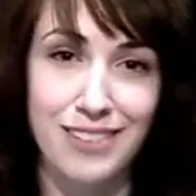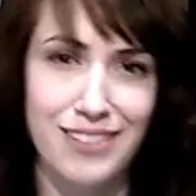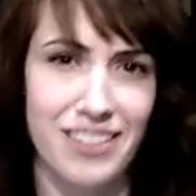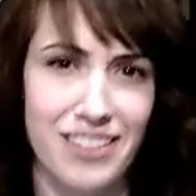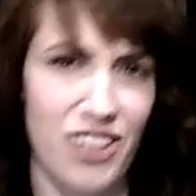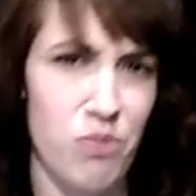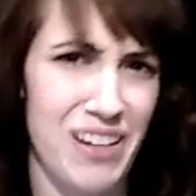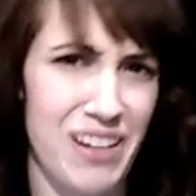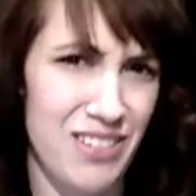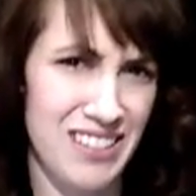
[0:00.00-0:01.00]
stupid.
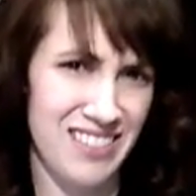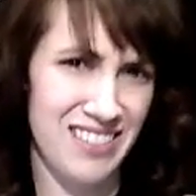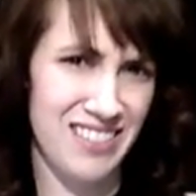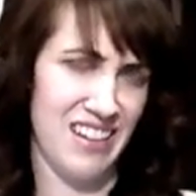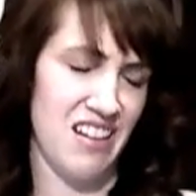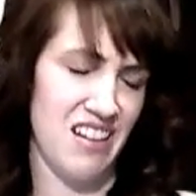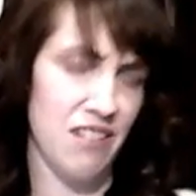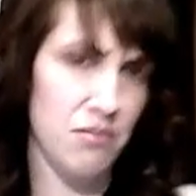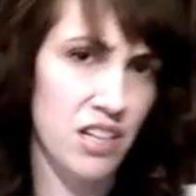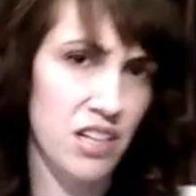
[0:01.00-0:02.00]
It was
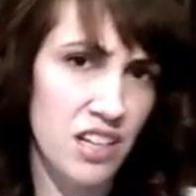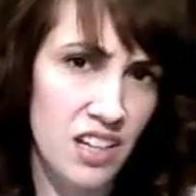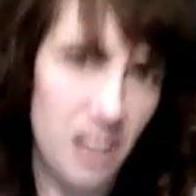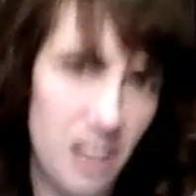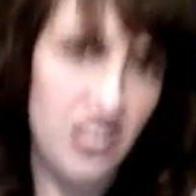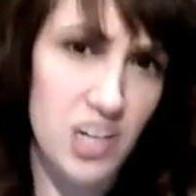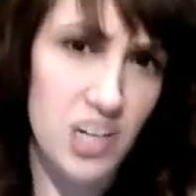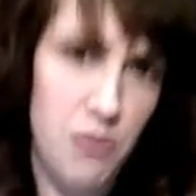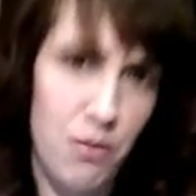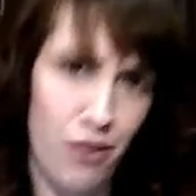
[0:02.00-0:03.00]
dumb. I talked
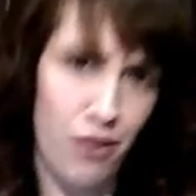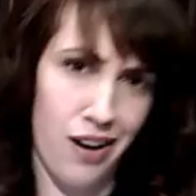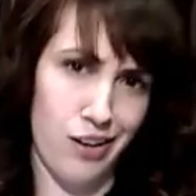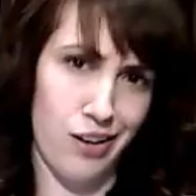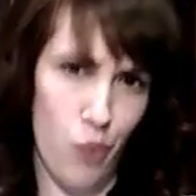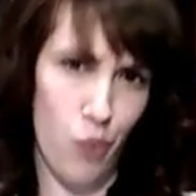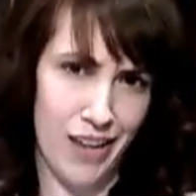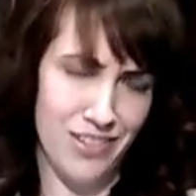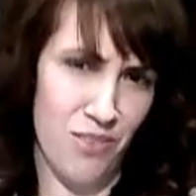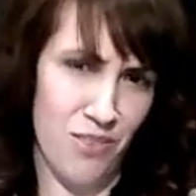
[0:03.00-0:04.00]
about products
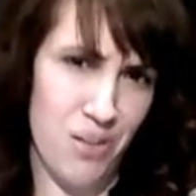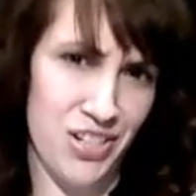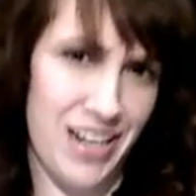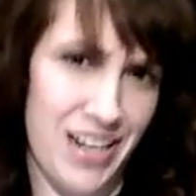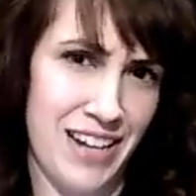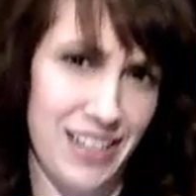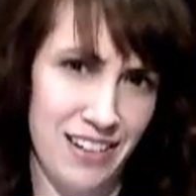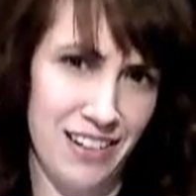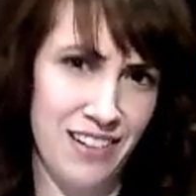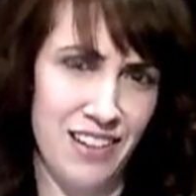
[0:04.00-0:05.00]
way too much and I
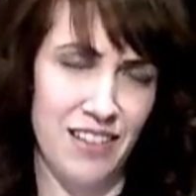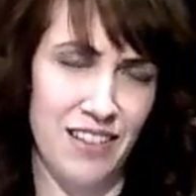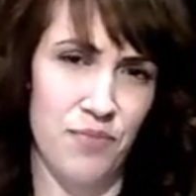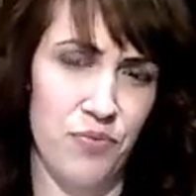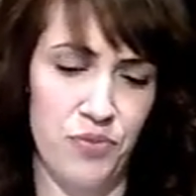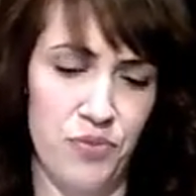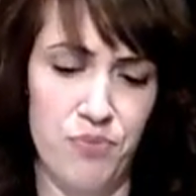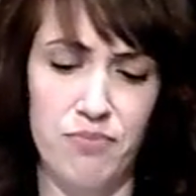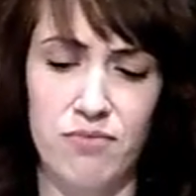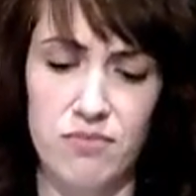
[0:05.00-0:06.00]
did
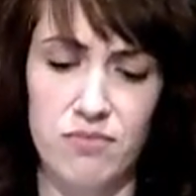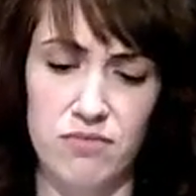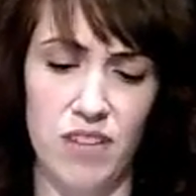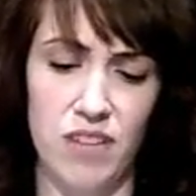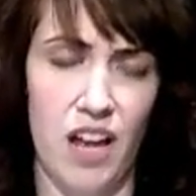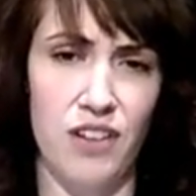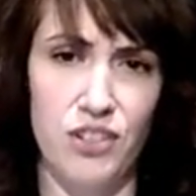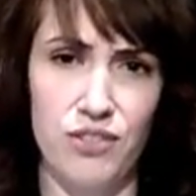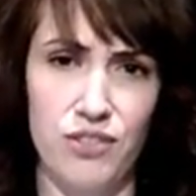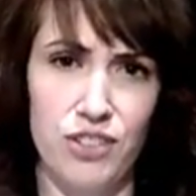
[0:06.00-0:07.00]
not
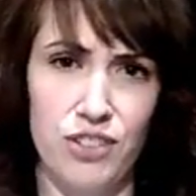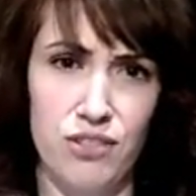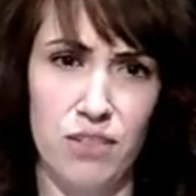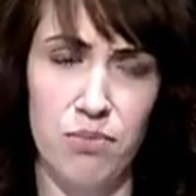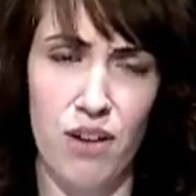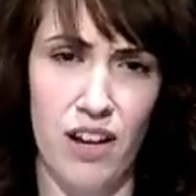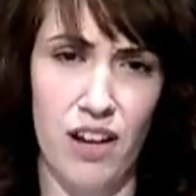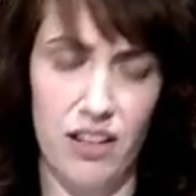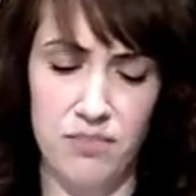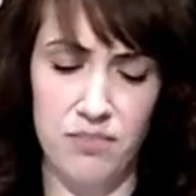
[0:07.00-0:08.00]
do the
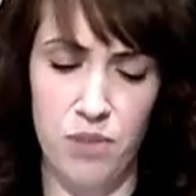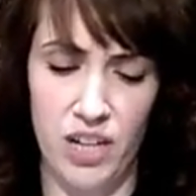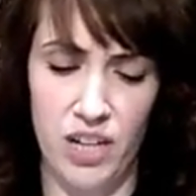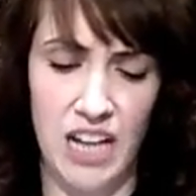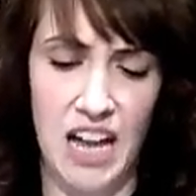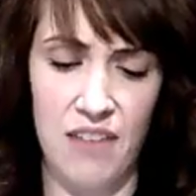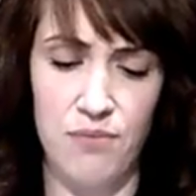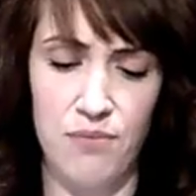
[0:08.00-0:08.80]
product putting on